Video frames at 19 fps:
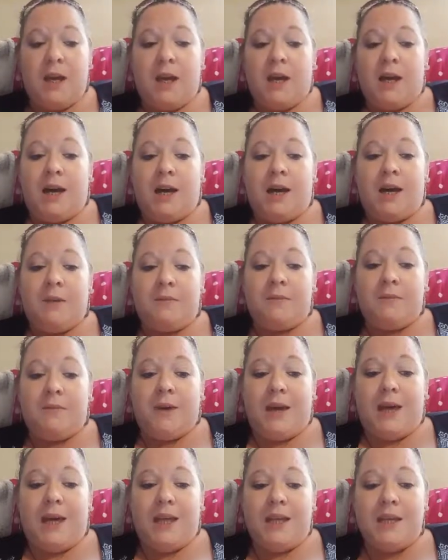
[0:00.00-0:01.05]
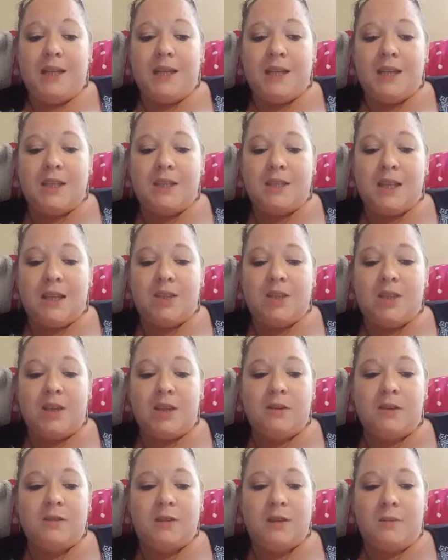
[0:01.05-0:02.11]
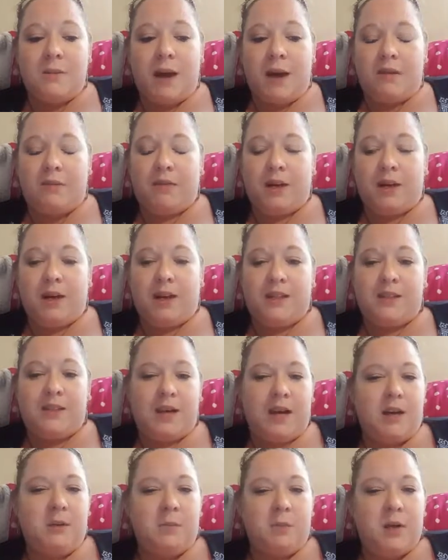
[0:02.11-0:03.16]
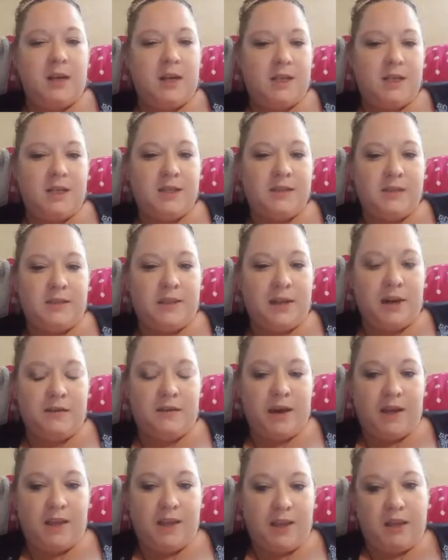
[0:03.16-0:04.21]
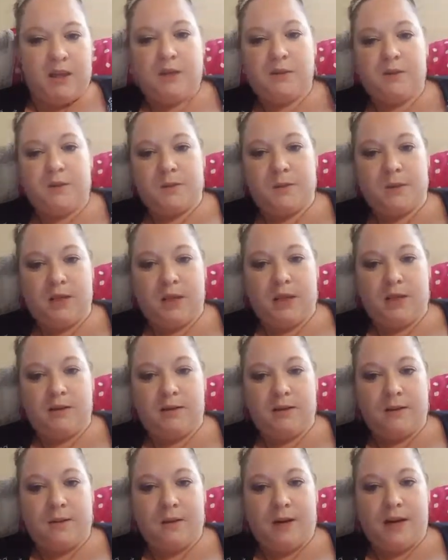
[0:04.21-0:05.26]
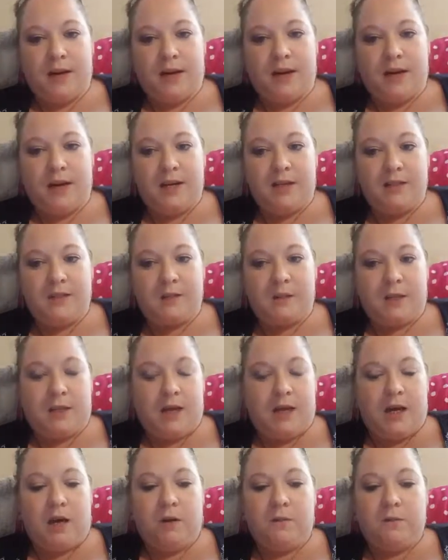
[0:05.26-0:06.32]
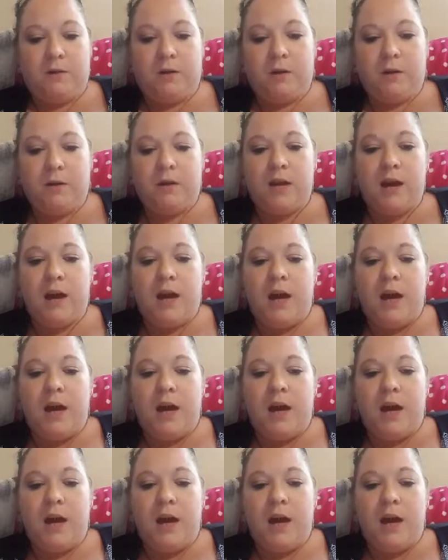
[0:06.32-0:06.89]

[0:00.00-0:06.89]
Anything that's going to show some effort and time put into stuff, I think goes a really long way and is really helpful.